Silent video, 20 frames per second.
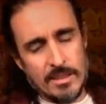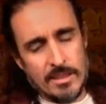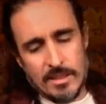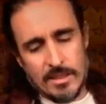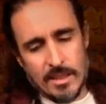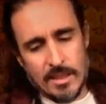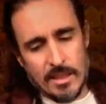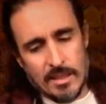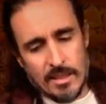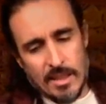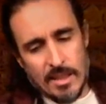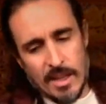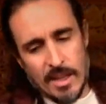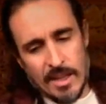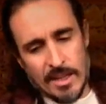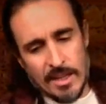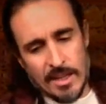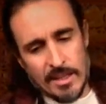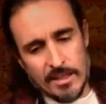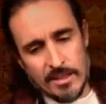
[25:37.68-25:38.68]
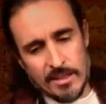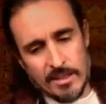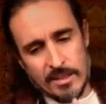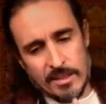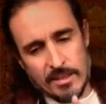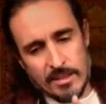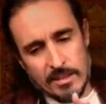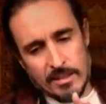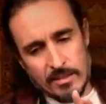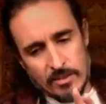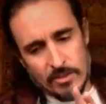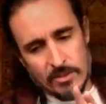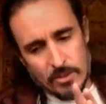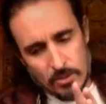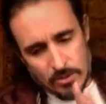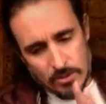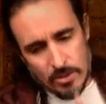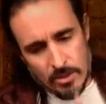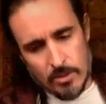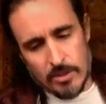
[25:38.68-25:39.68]
A lie, you'll
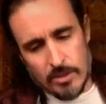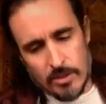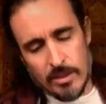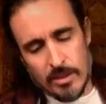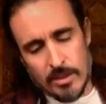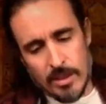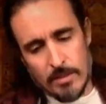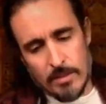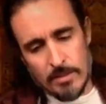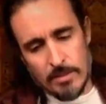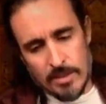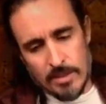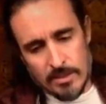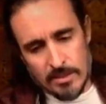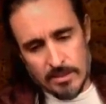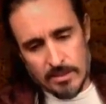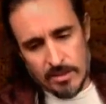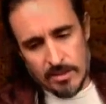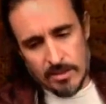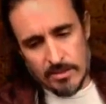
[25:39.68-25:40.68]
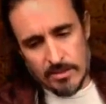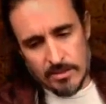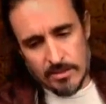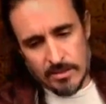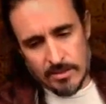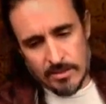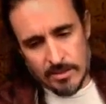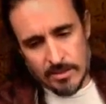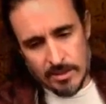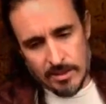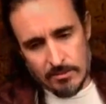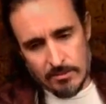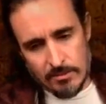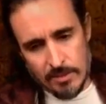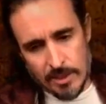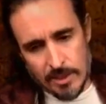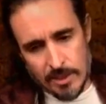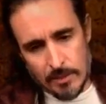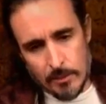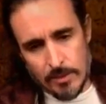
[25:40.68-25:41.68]
know it's a lie because it doesn't sit
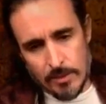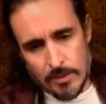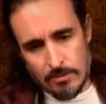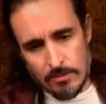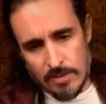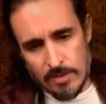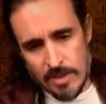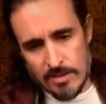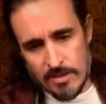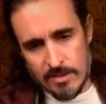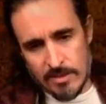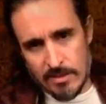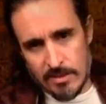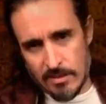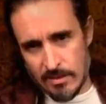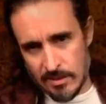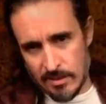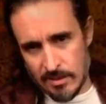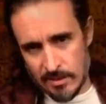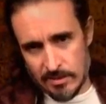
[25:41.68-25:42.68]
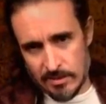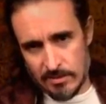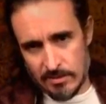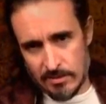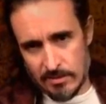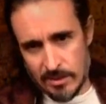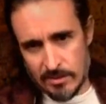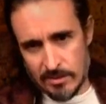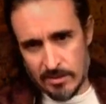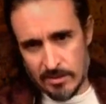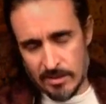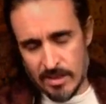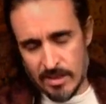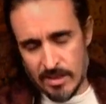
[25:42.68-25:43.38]
right with the rest of the things around it.